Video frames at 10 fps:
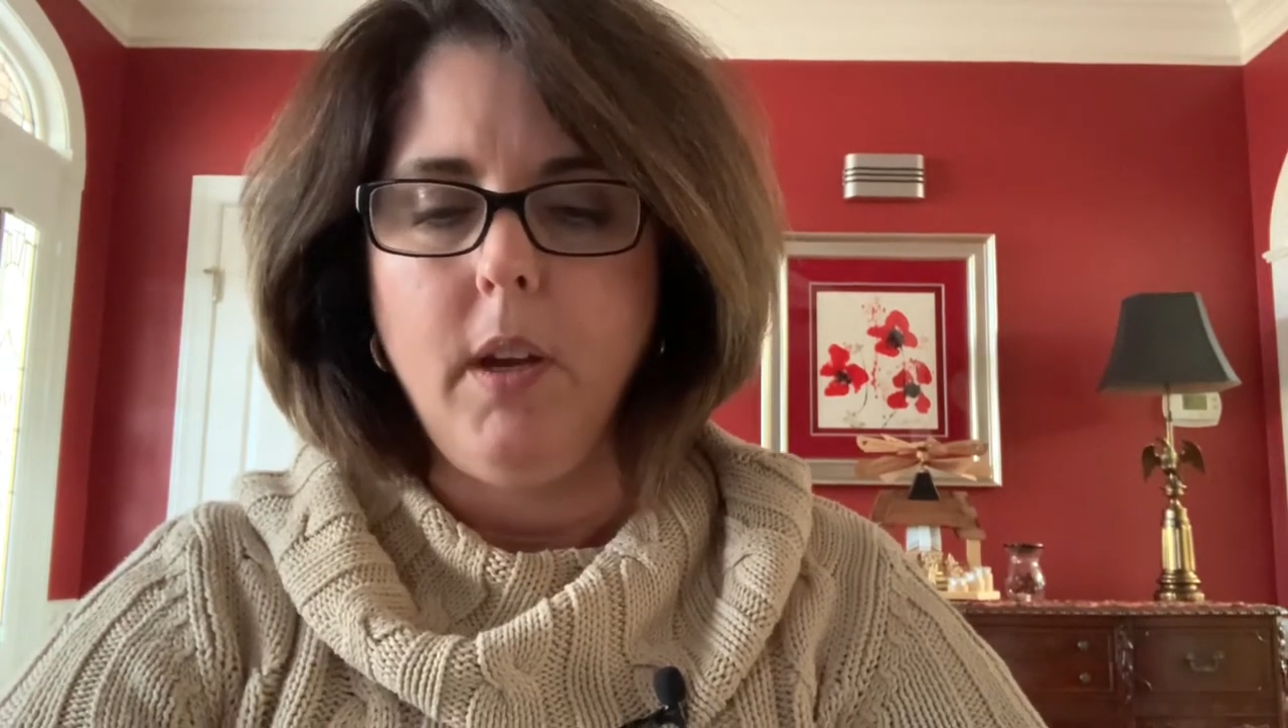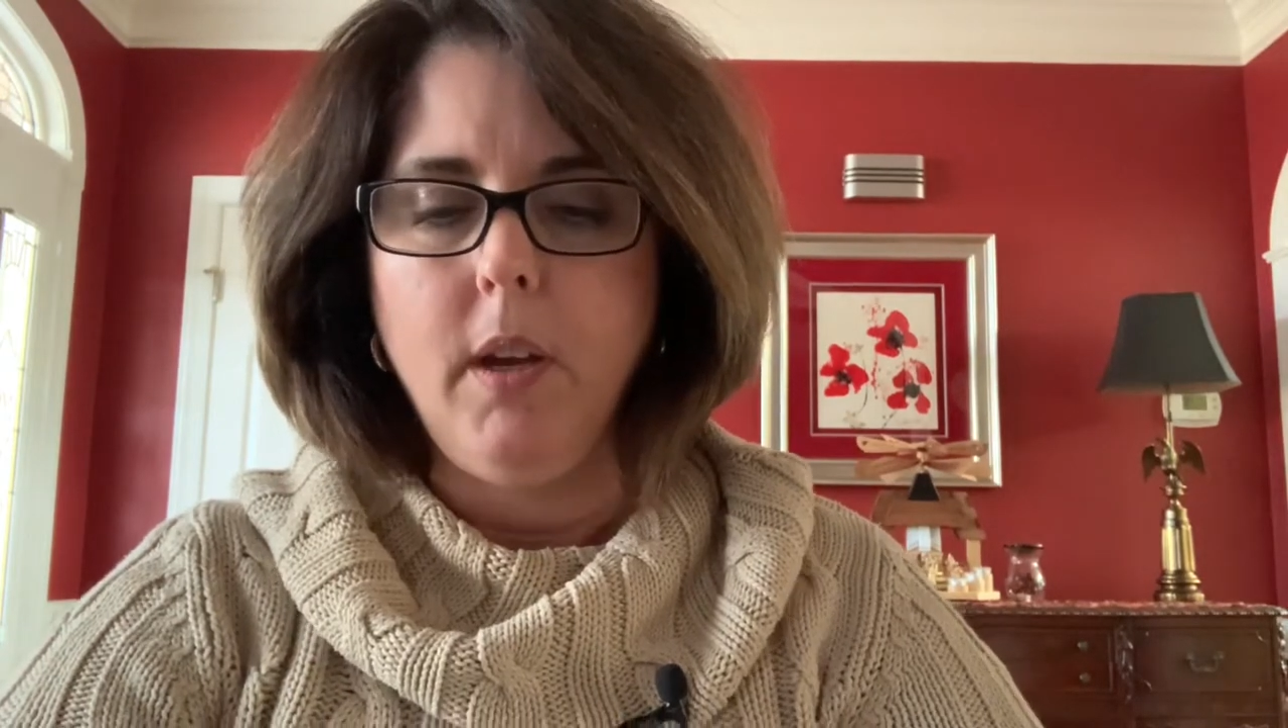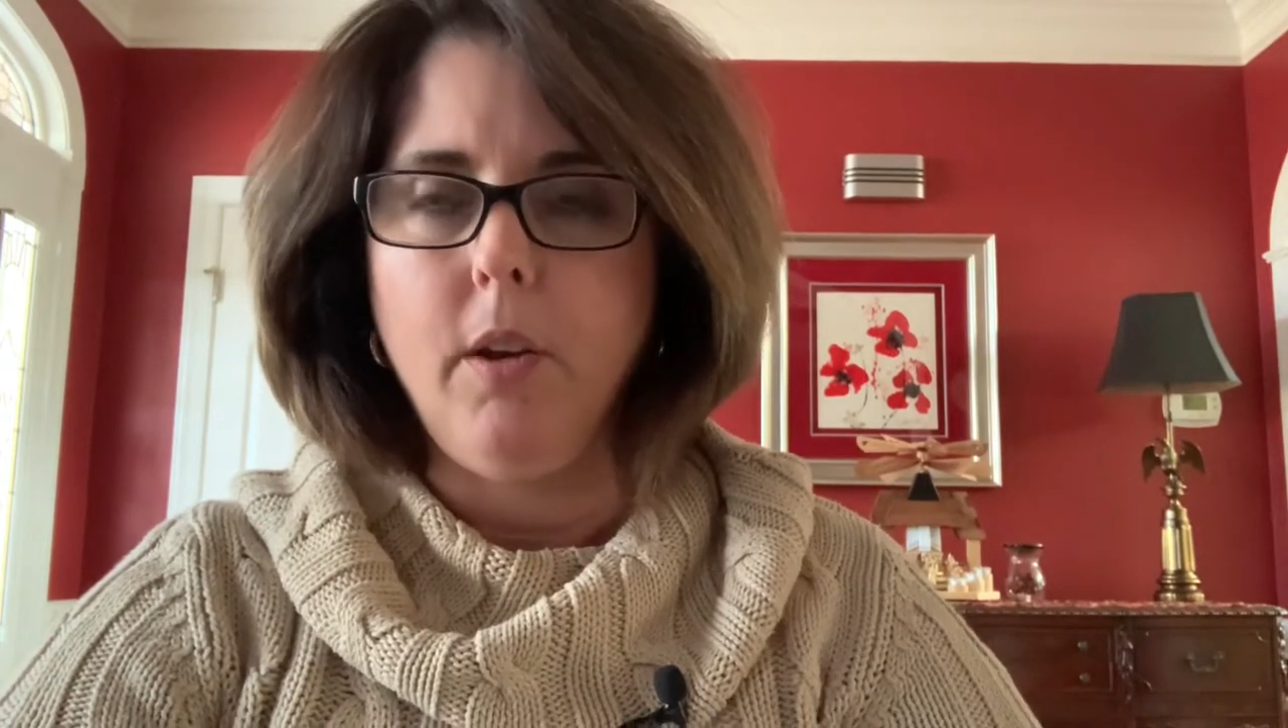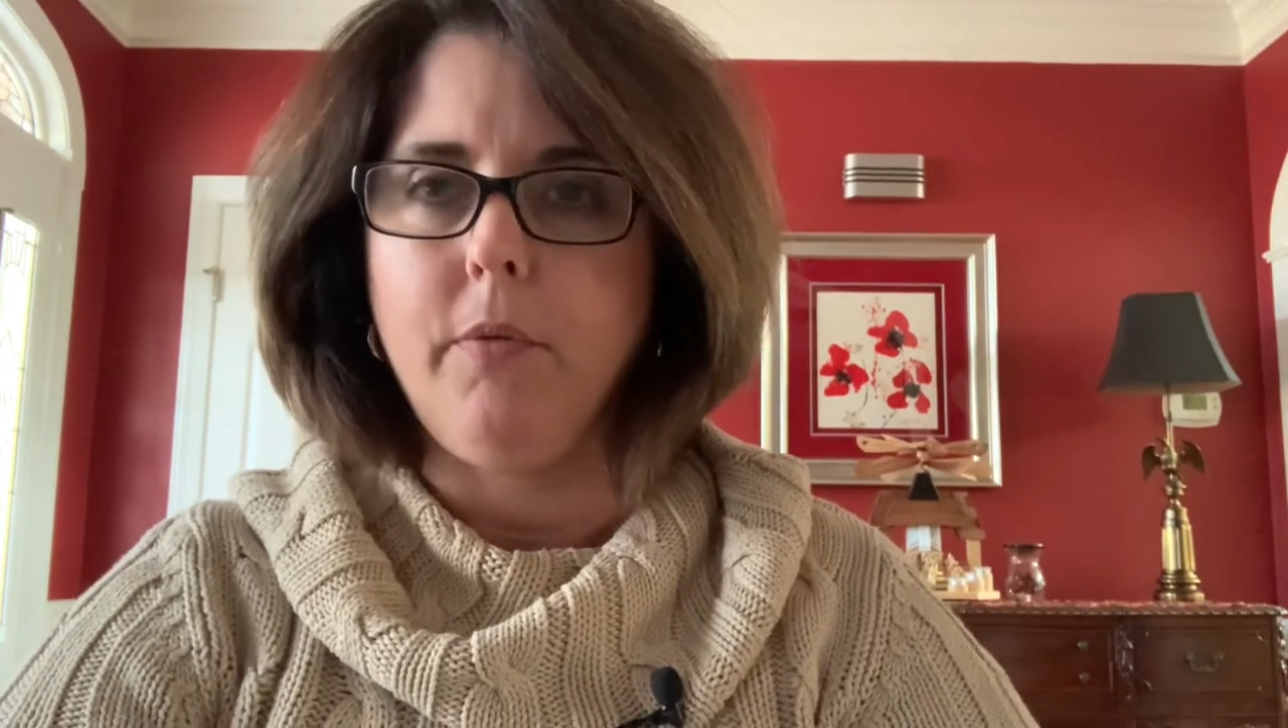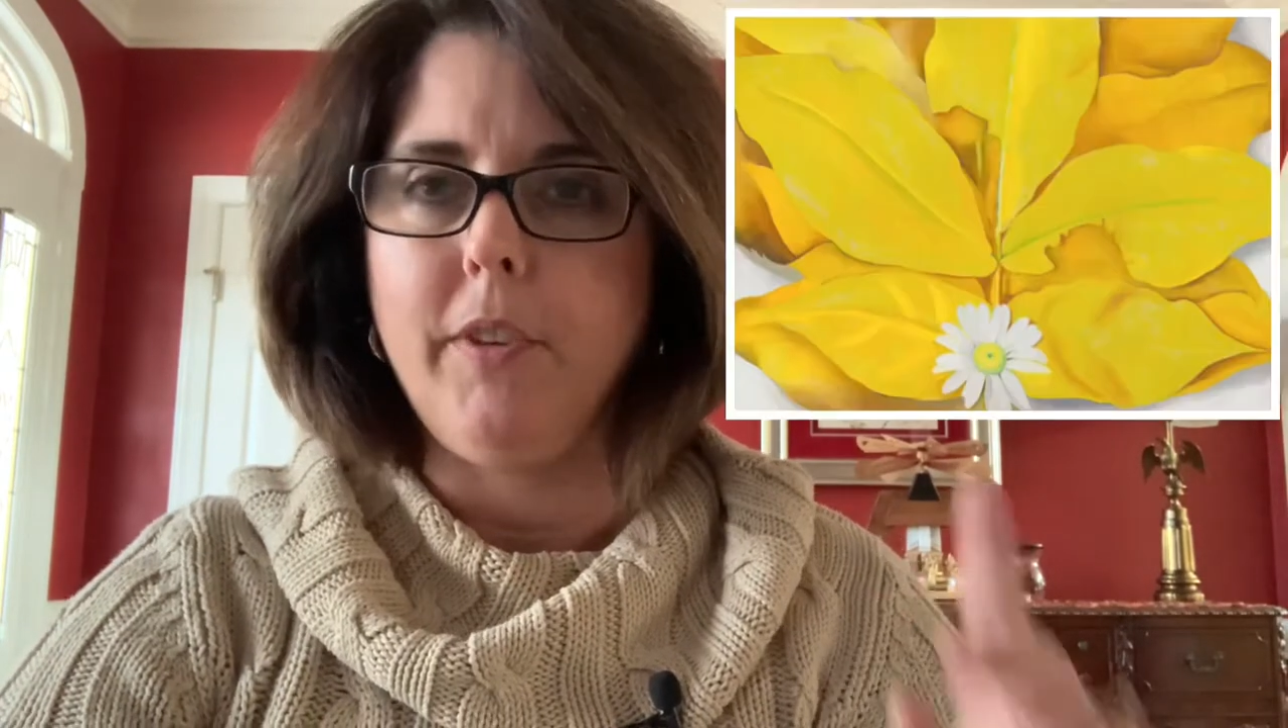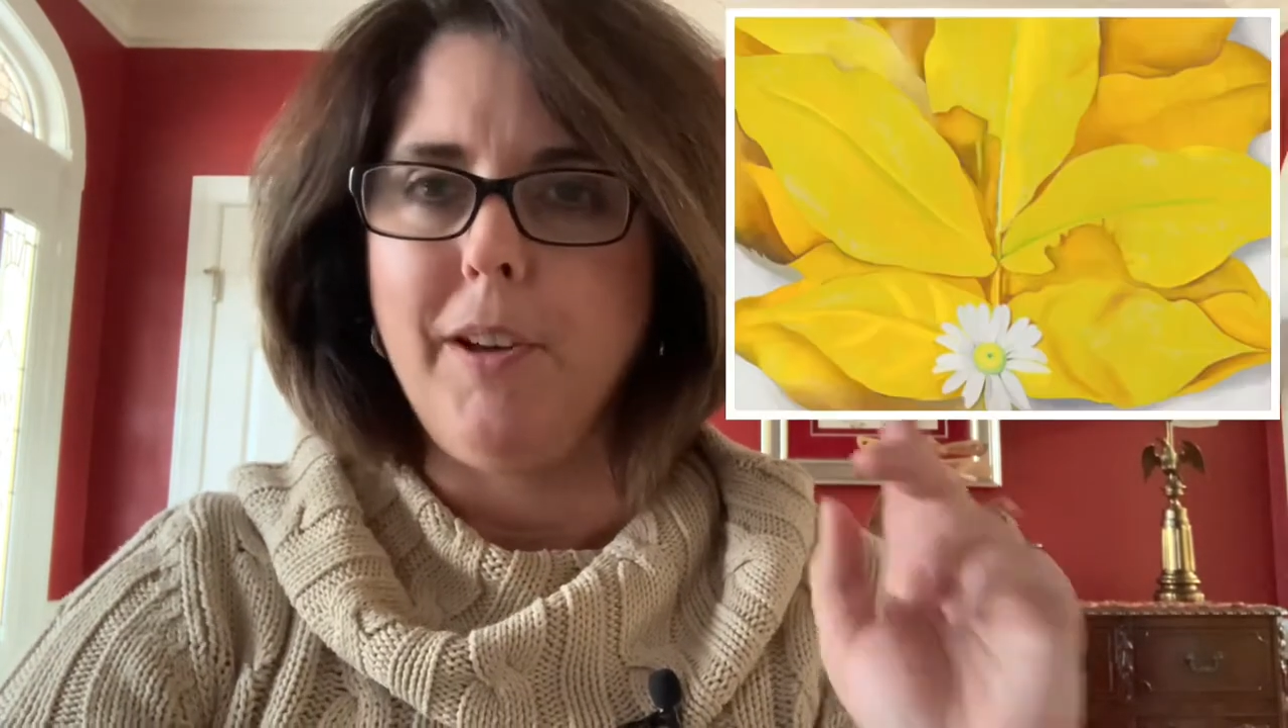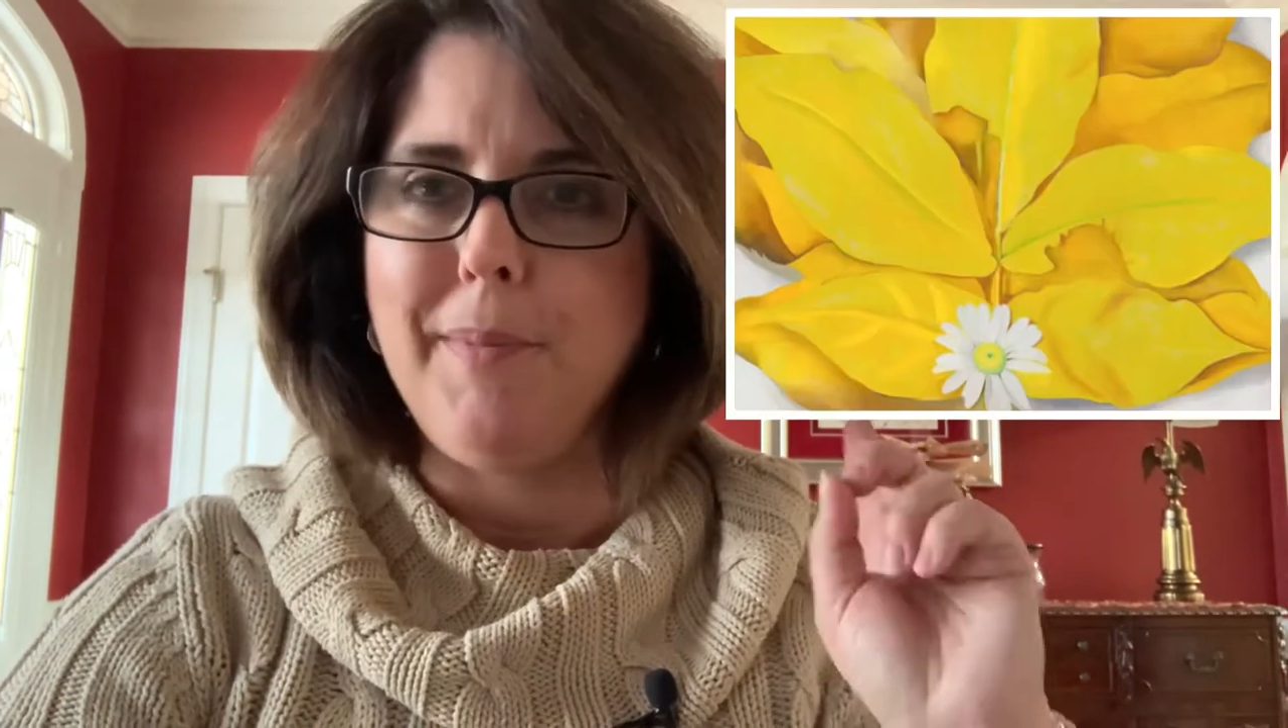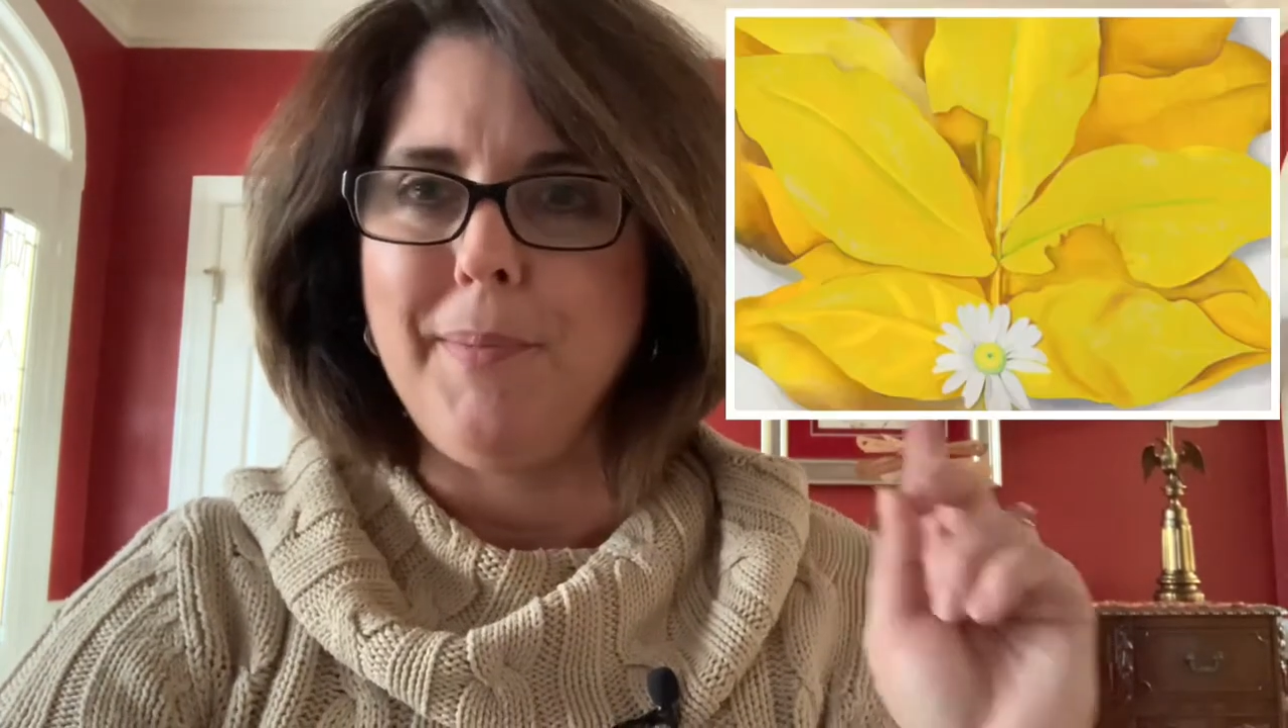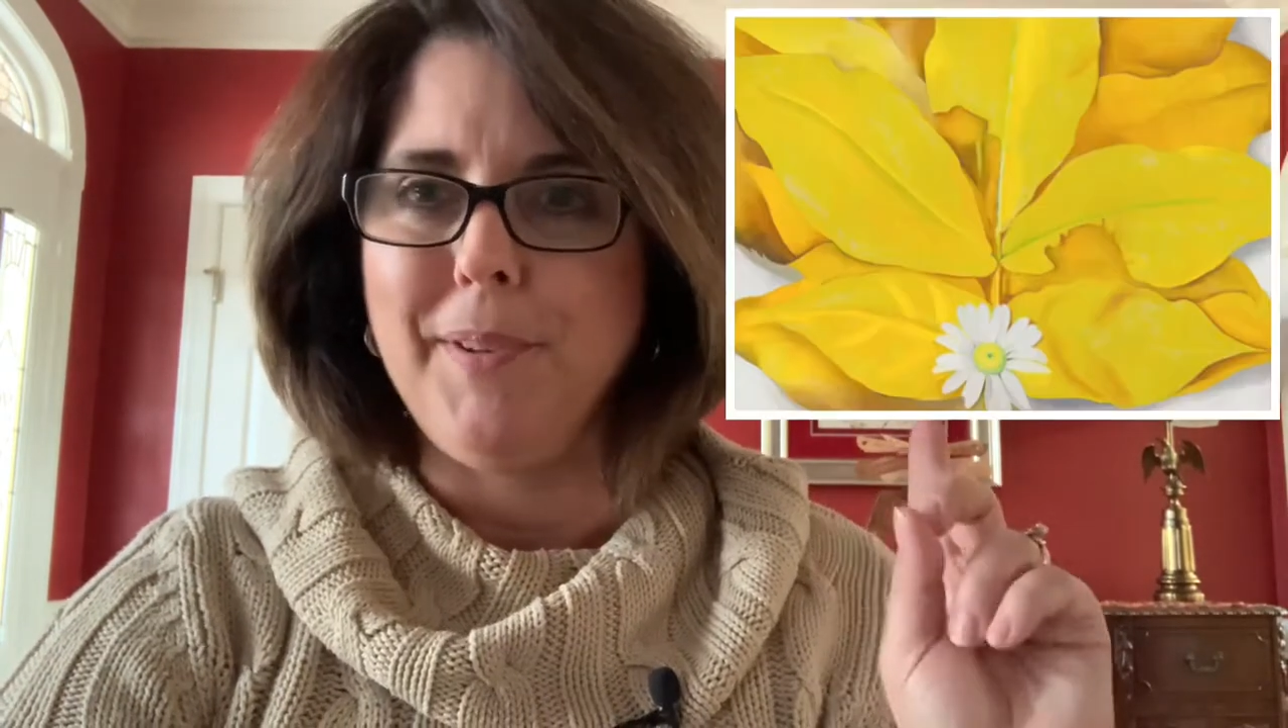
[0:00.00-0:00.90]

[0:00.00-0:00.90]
Hopefully I'm able